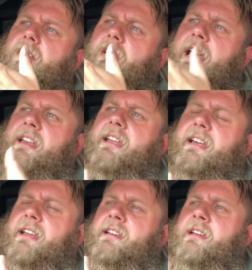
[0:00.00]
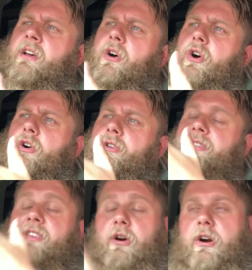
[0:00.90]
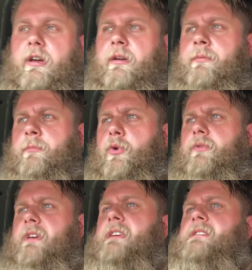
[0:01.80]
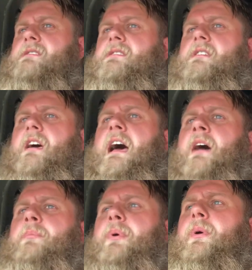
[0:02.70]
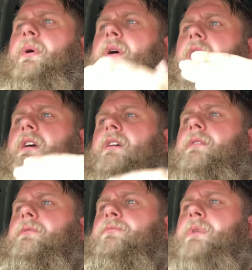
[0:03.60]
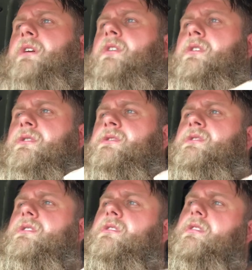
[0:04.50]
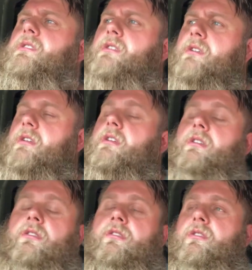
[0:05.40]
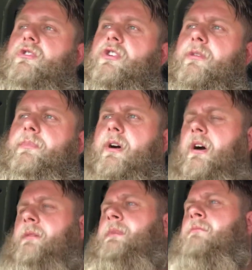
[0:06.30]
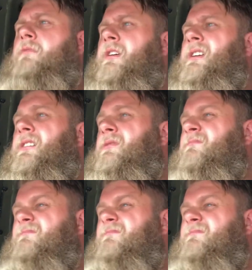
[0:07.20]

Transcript: editing on the iMovies app, because the job I'm in right now,